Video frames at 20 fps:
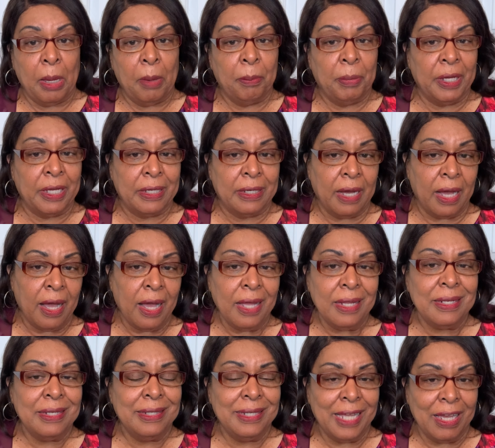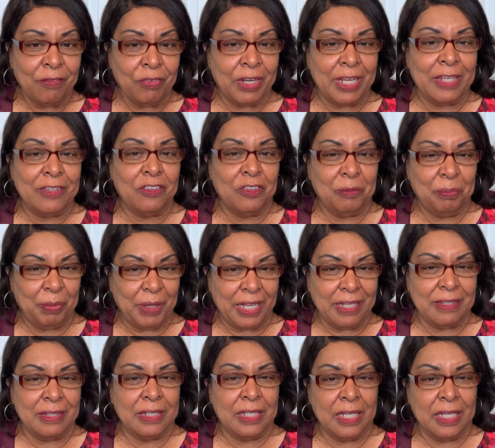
But God never expected